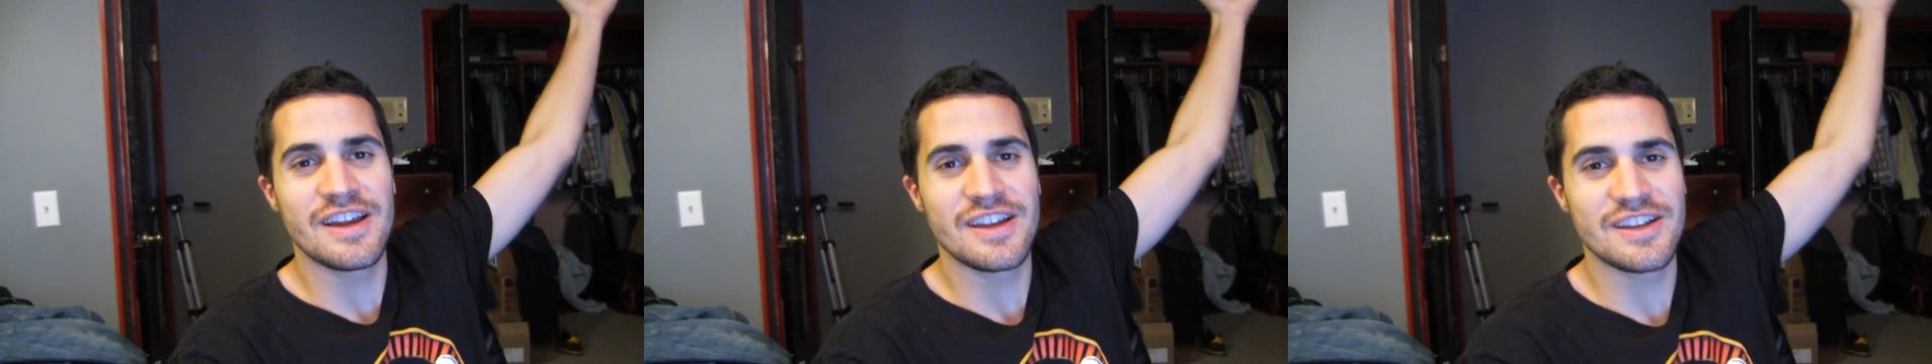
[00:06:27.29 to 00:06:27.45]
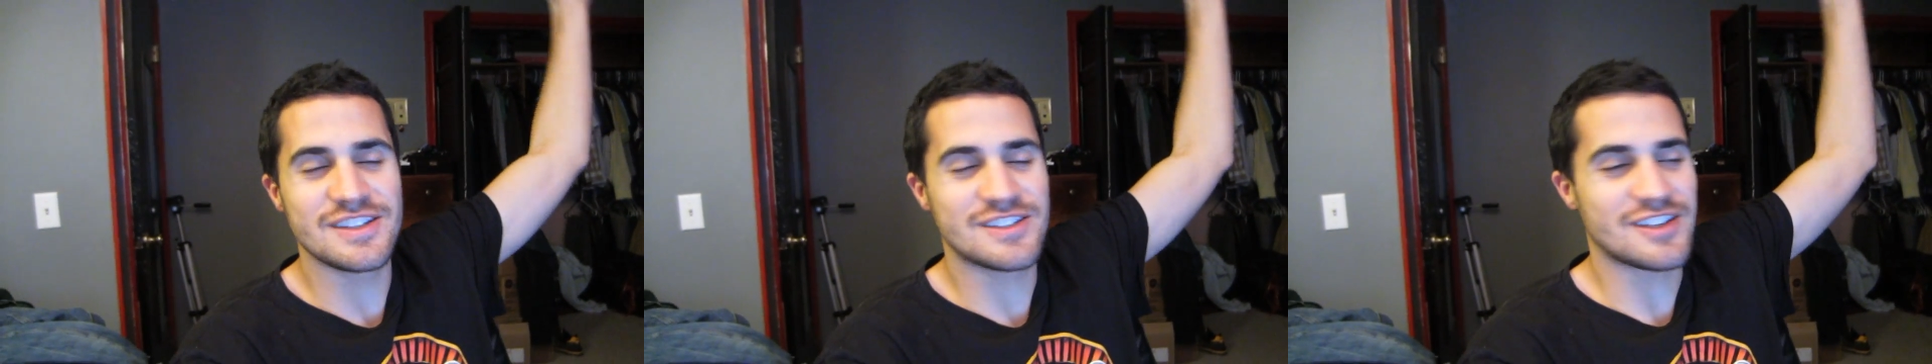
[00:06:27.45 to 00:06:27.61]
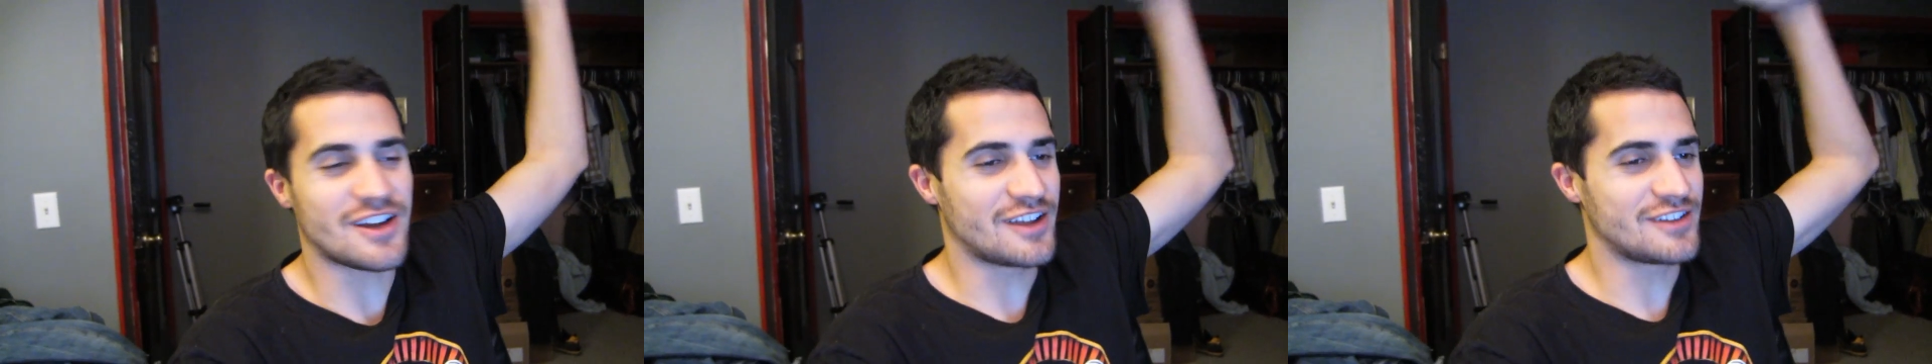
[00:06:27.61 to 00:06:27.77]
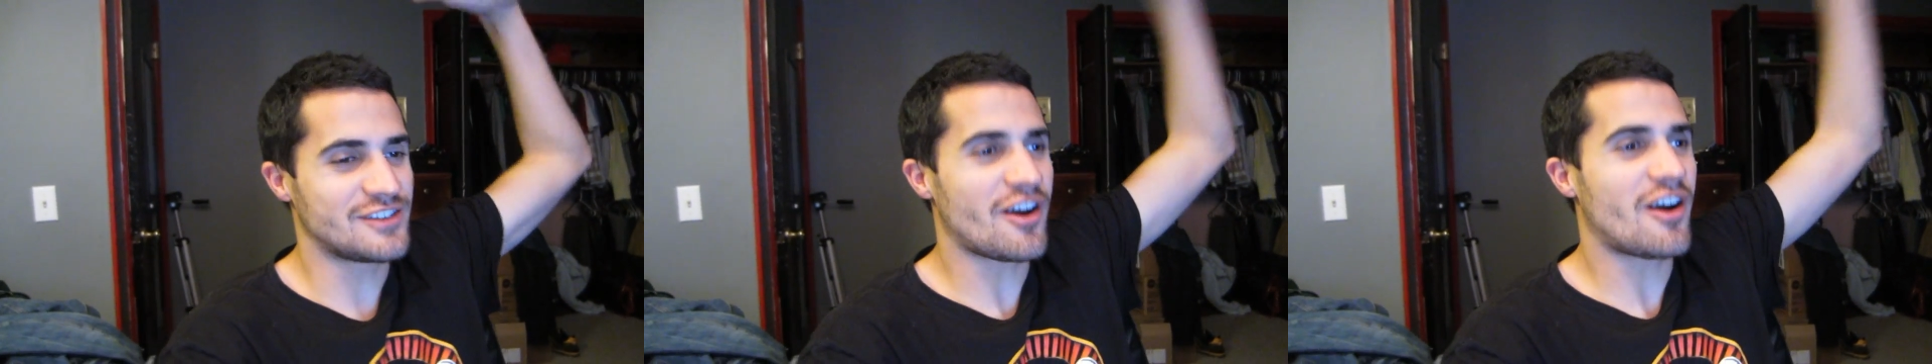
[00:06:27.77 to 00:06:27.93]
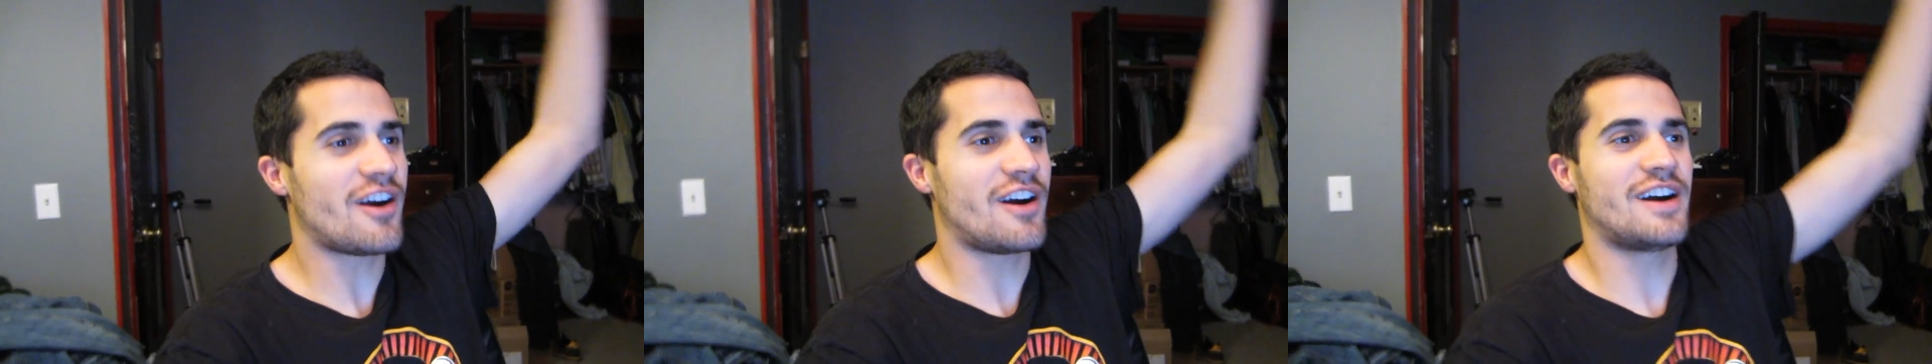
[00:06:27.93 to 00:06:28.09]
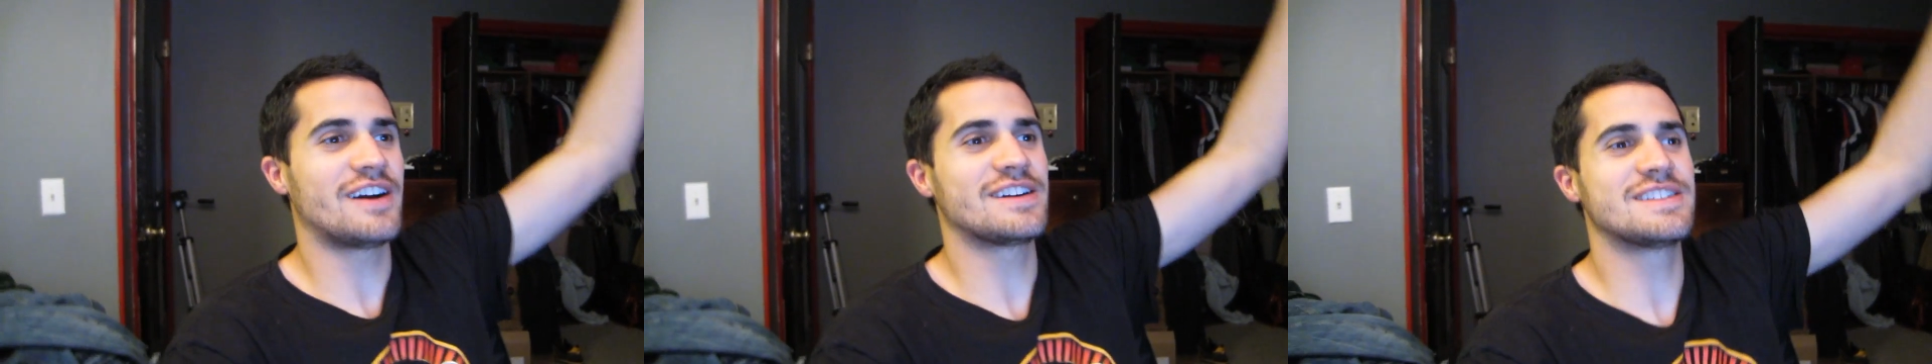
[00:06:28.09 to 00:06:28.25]
You saw
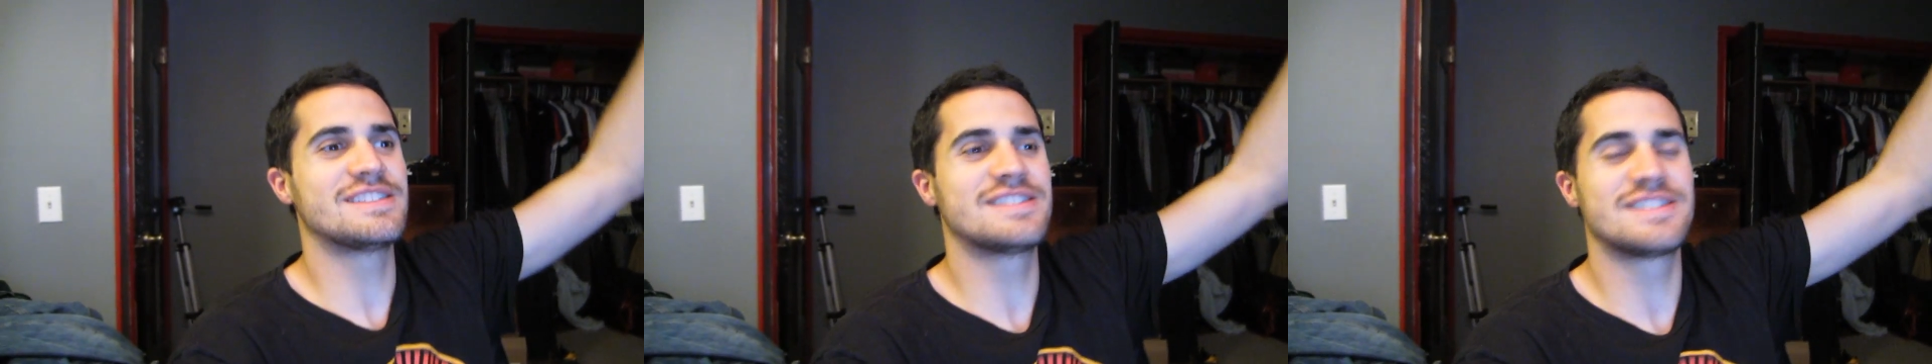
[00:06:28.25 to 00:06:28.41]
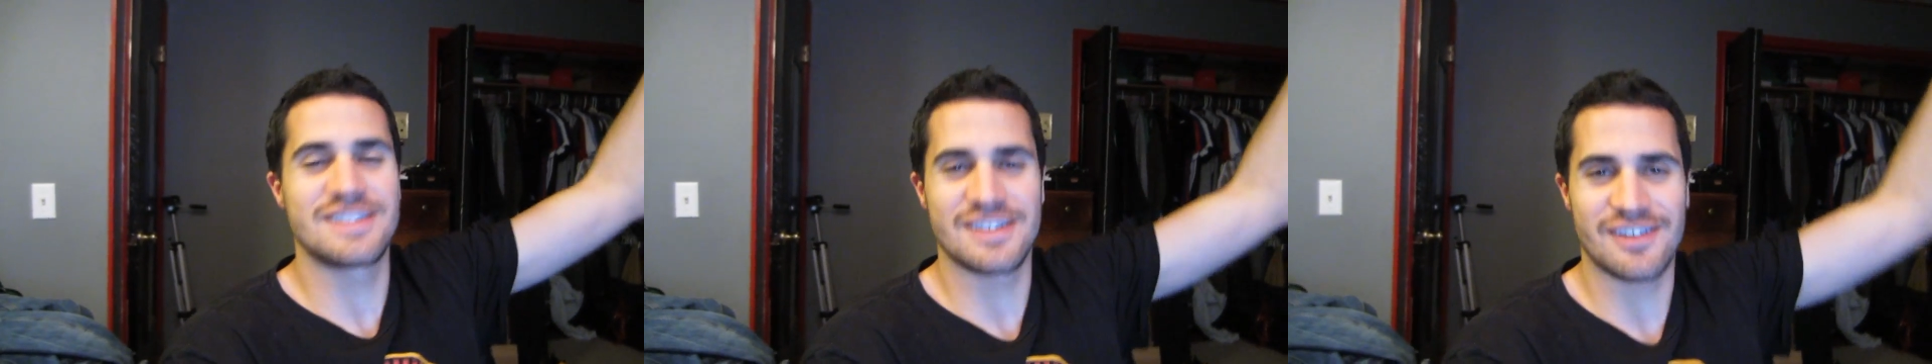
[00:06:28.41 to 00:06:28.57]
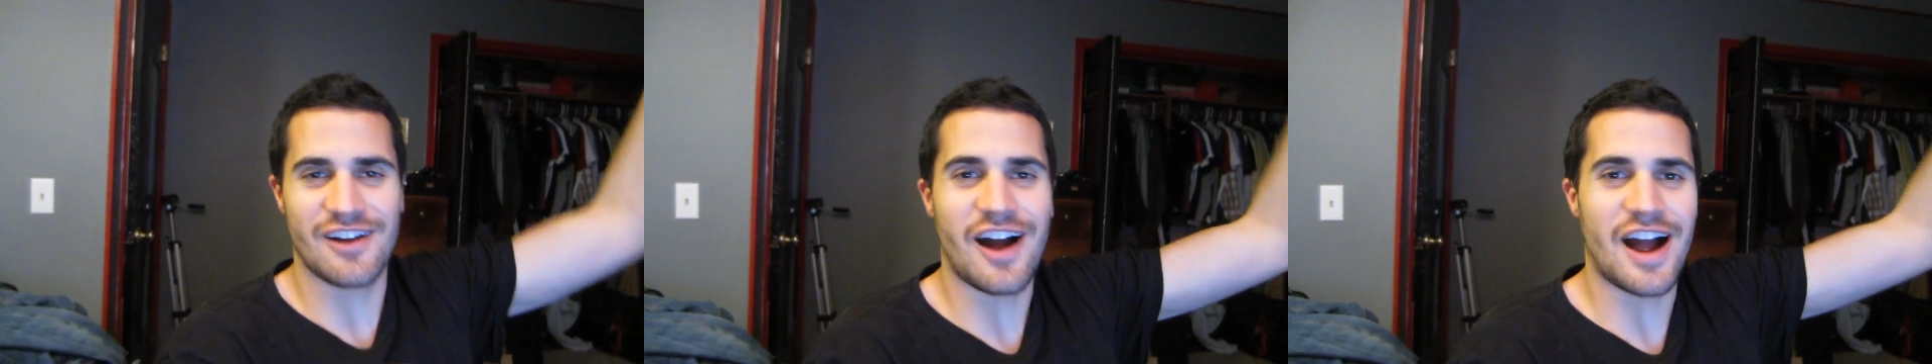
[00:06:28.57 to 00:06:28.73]
dogs.